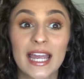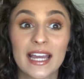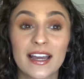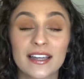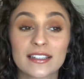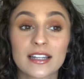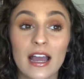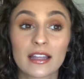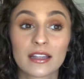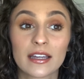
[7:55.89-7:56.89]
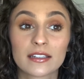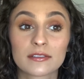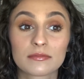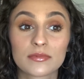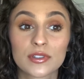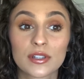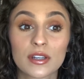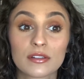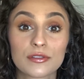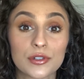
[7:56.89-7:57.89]
and I like
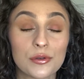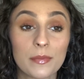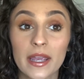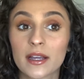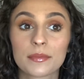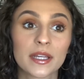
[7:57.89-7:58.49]
to do makeup.